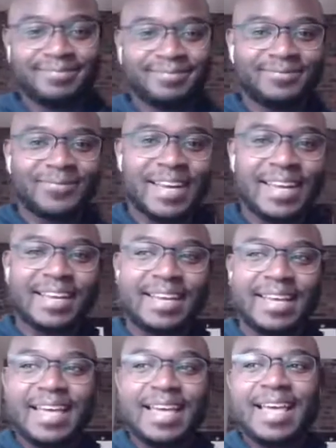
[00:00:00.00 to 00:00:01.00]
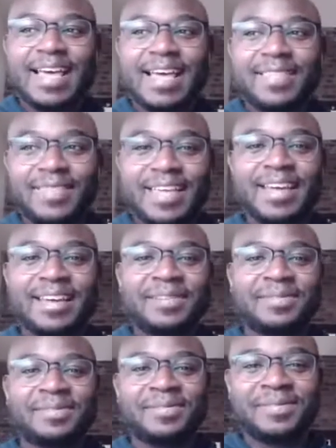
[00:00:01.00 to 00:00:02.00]
right? And
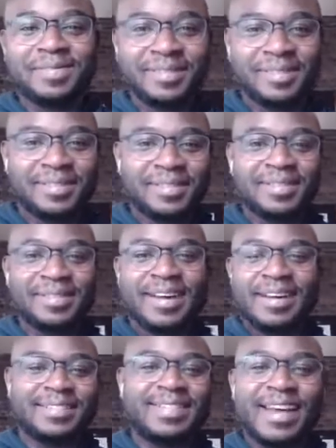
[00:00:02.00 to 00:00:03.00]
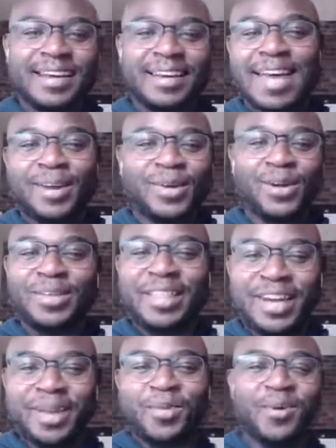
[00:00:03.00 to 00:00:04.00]
then I decided I didn't want to do that
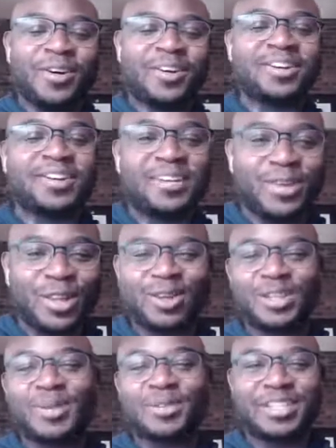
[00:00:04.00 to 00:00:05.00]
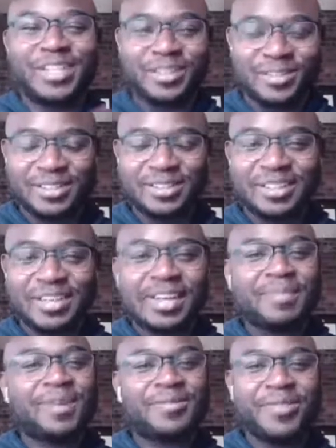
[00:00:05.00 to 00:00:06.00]
anymore, so I learned some other skills.
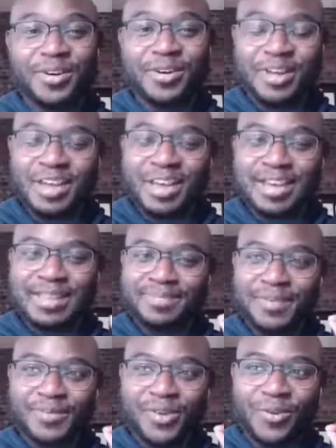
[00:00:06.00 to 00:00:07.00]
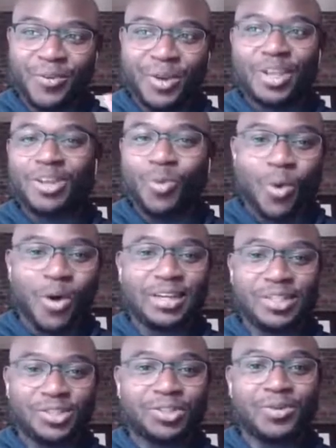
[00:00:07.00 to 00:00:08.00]
But if you really
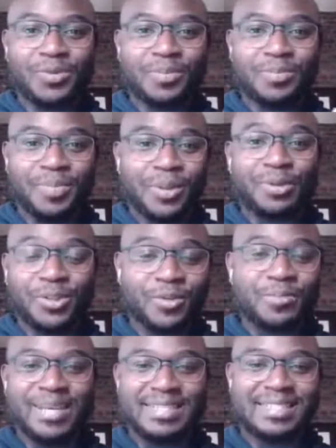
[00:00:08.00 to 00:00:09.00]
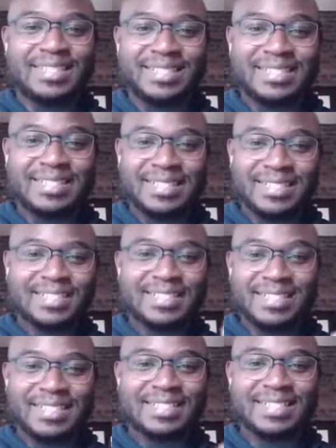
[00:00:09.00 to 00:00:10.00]
want to build your business
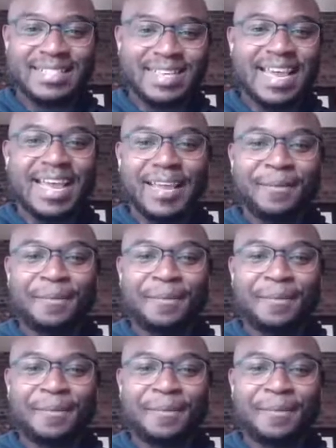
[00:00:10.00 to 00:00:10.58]
today